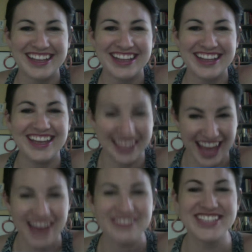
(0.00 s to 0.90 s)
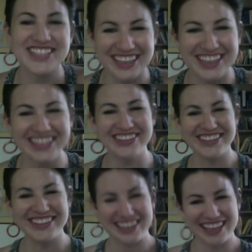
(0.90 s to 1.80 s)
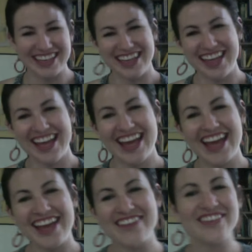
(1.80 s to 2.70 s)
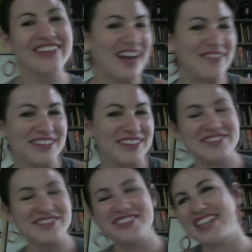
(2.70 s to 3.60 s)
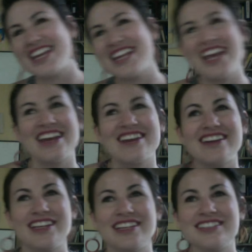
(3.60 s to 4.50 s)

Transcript: Absolutely. What would happen if Jane Eyre and